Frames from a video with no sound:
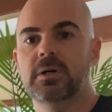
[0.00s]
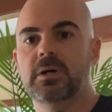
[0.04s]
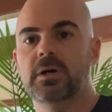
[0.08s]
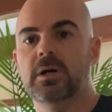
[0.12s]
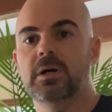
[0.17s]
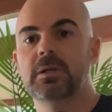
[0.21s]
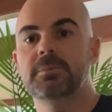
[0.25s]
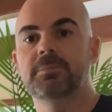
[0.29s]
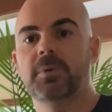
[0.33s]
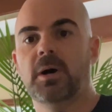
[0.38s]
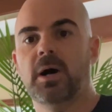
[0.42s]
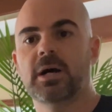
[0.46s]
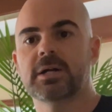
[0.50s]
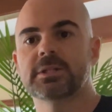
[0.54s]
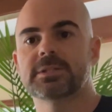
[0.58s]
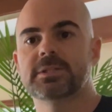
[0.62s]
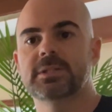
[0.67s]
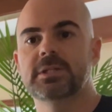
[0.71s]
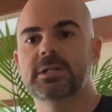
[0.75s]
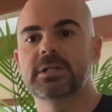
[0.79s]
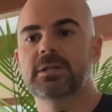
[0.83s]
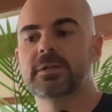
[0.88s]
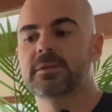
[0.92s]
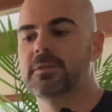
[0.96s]

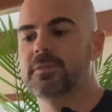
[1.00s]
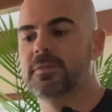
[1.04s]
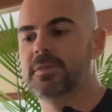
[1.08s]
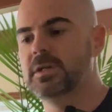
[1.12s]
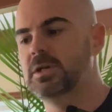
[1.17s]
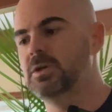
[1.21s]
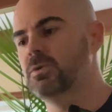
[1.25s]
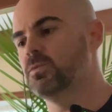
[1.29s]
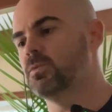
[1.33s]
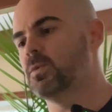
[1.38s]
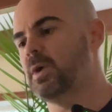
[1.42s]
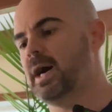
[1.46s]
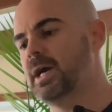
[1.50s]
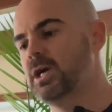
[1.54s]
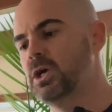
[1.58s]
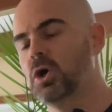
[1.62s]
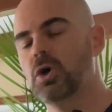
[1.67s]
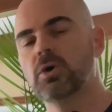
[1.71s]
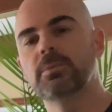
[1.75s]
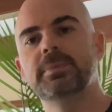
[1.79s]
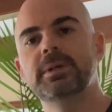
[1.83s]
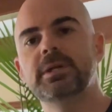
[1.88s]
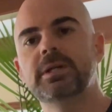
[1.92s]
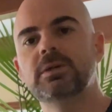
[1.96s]
Unboxing the
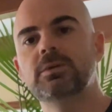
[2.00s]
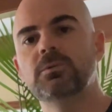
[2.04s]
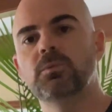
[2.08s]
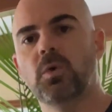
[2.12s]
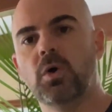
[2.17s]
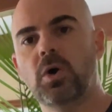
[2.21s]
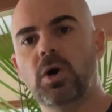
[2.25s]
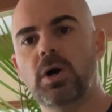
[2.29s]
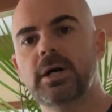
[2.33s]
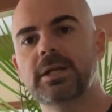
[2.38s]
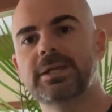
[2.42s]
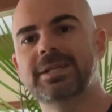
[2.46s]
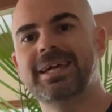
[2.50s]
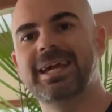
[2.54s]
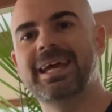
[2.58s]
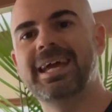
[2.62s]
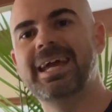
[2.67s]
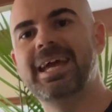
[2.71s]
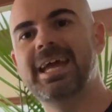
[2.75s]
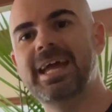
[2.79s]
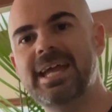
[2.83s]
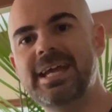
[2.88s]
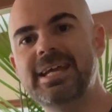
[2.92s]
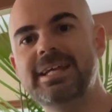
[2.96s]
RYOBI ONE
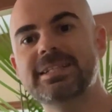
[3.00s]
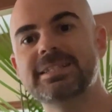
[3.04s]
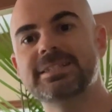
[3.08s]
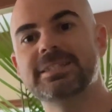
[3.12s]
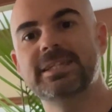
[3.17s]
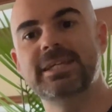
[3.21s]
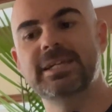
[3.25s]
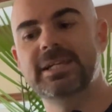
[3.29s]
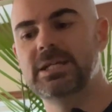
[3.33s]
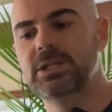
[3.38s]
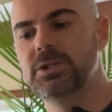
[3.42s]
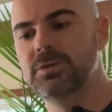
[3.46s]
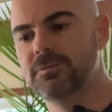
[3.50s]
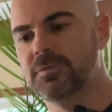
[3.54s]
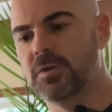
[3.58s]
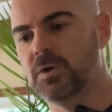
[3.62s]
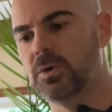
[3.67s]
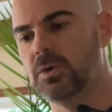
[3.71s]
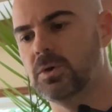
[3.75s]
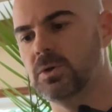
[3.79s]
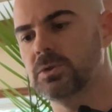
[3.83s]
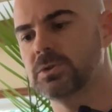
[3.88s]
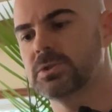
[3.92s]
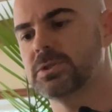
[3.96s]

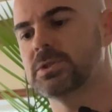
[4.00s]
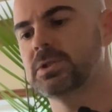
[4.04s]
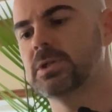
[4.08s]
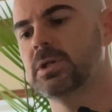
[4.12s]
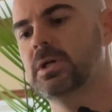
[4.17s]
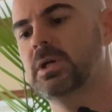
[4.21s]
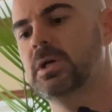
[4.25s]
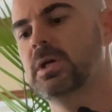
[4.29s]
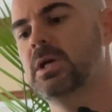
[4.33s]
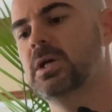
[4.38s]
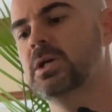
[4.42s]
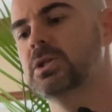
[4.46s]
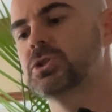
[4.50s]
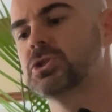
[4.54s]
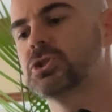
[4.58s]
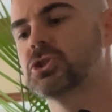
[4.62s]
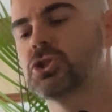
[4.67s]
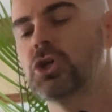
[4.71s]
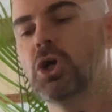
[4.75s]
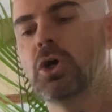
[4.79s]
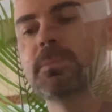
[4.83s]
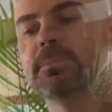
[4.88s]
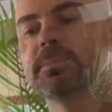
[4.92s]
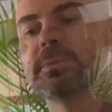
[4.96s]
18-volt
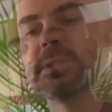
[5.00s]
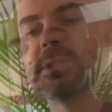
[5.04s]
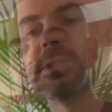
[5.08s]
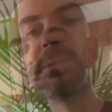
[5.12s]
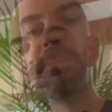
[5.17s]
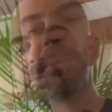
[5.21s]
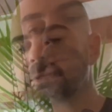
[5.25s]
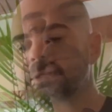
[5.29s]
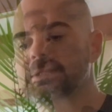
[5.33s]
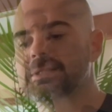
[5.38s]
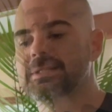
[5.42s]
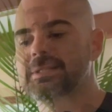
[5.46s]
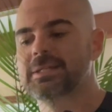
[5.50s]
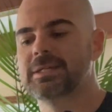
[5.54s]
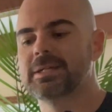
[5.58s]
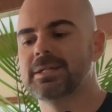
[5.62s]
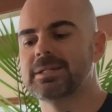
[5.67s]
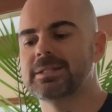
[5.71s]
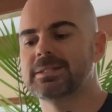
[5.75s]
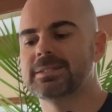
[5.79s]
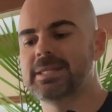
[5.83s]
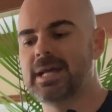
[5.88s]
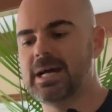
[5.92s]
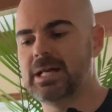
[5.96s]
soap
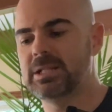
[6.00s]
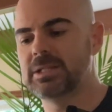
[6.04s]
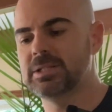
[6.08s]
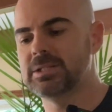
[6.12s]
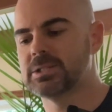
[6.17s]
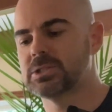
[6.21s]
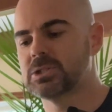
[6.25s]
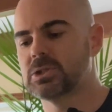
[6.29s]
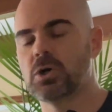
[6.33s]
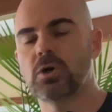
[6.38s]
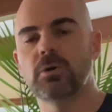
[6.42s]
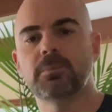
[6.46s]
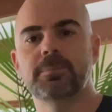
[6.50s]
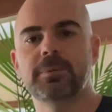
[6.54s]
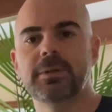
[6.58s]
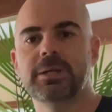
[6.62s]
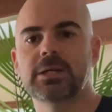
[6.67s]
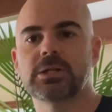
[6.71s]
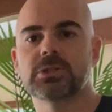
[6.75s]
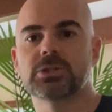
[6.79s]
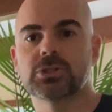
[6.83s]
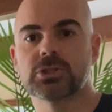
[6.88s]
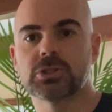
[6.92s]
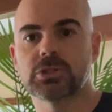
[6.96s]
dispensing
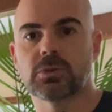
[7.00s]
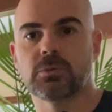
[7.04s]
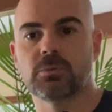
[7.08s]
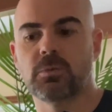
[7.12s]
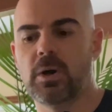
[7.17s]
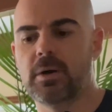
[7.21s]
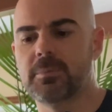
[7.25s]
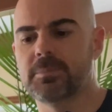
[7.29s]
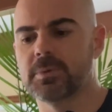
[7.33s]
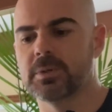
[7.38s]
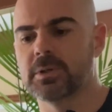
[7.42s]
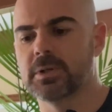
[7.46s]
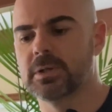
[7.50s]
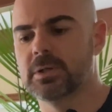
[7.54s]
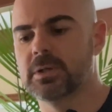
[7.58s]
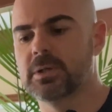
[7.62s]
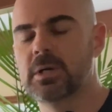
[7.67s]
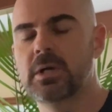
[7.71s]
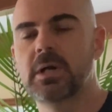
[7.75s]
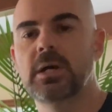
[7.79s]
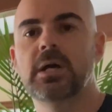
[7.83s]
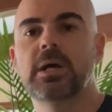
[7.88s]
telescoping scrubber.